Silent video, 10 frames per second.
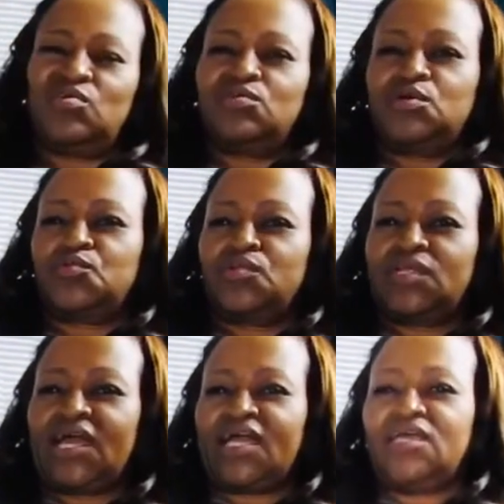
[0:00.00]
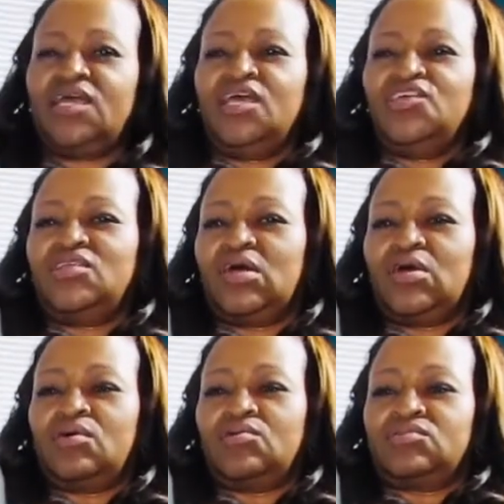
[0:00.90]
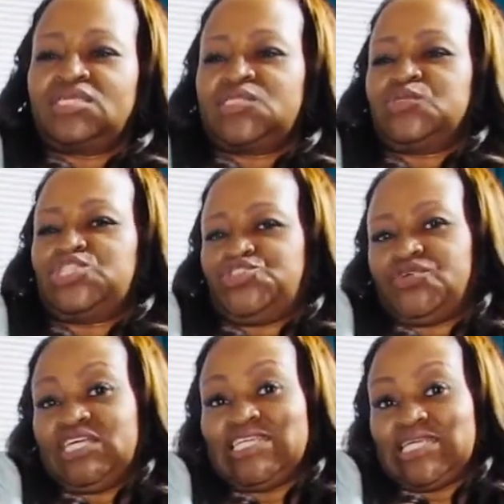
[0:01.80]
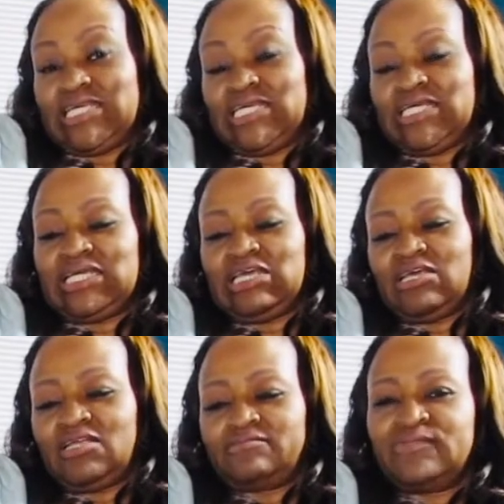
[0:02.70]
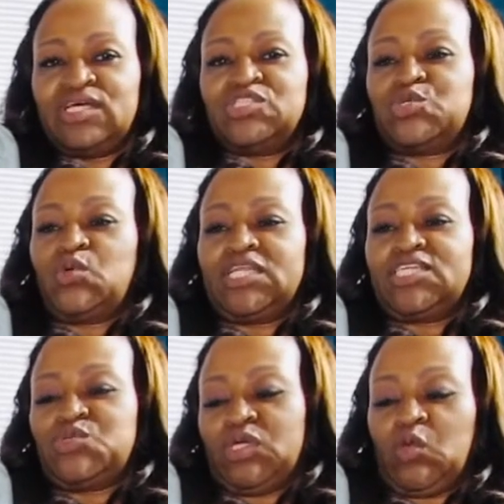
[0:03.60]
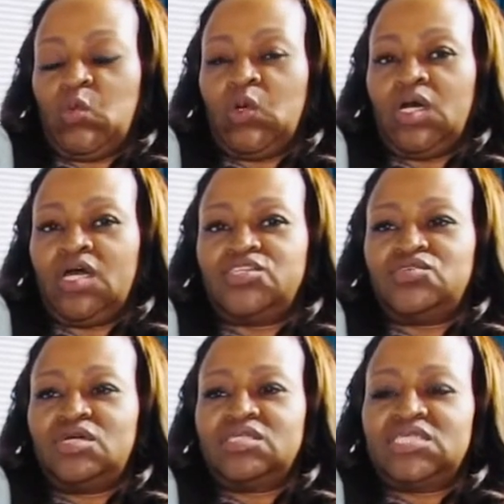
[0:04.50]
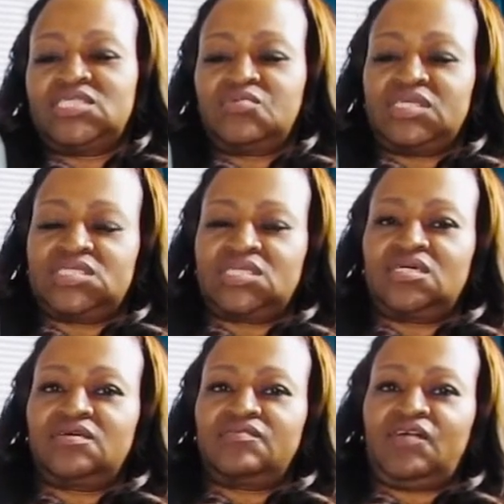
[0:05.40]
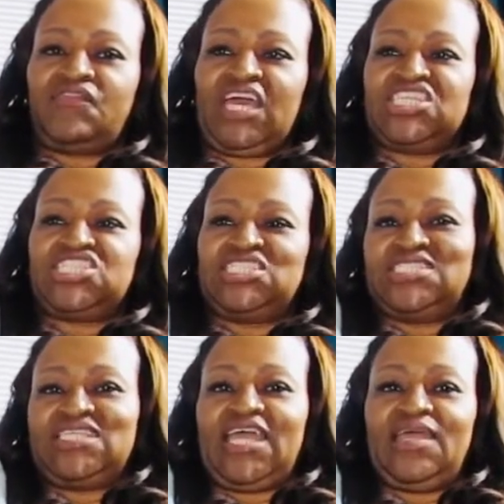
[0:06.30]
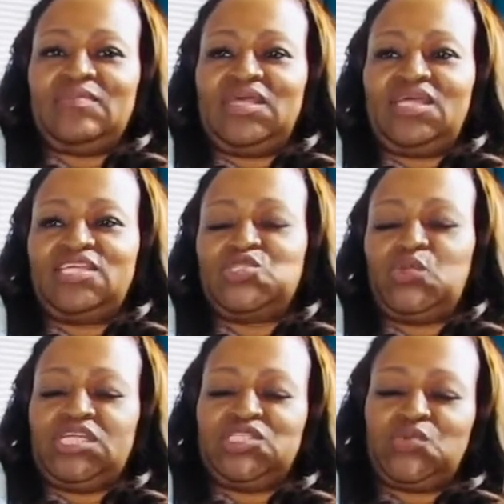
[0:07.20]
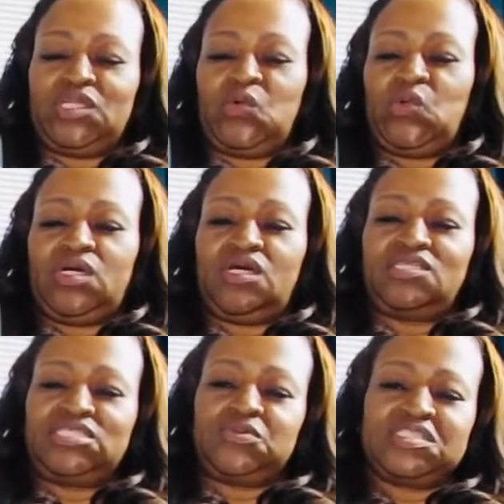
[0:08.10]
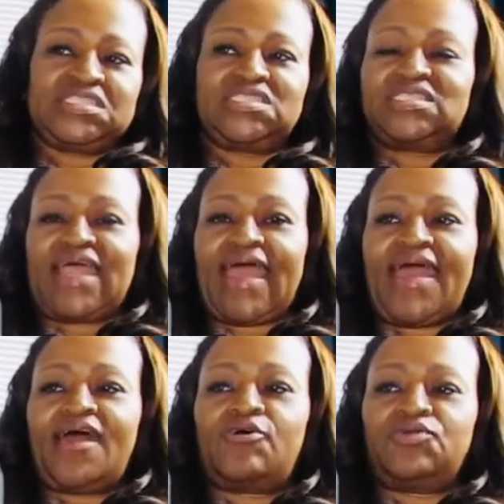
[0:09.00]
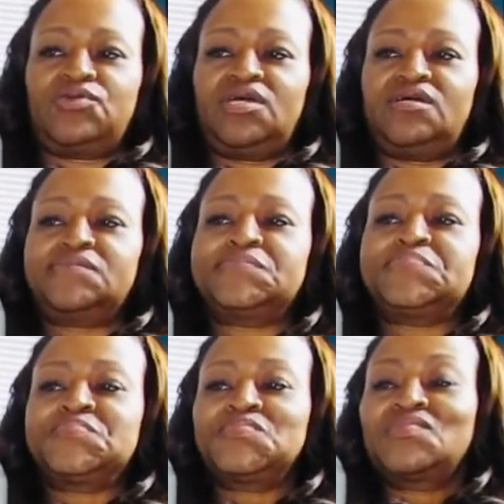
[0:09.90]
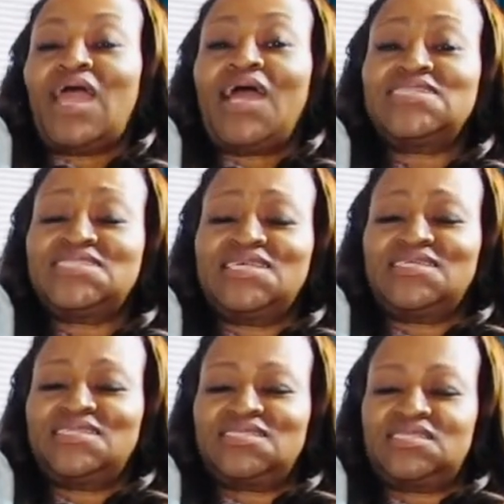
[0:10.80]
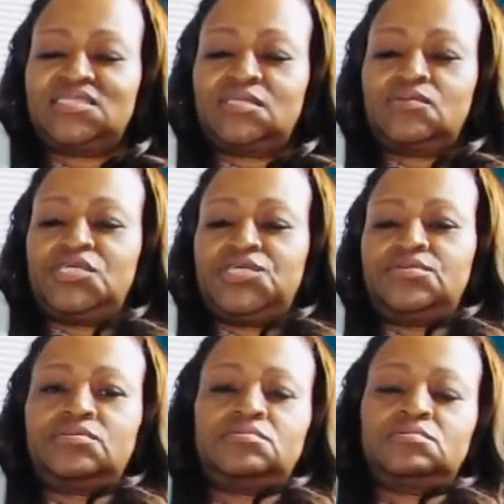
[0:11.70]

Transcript: look like, you know, this was trending in 2021. You know, this was a fashion statement in 2021. This was the style, you know. I just think this is so cute.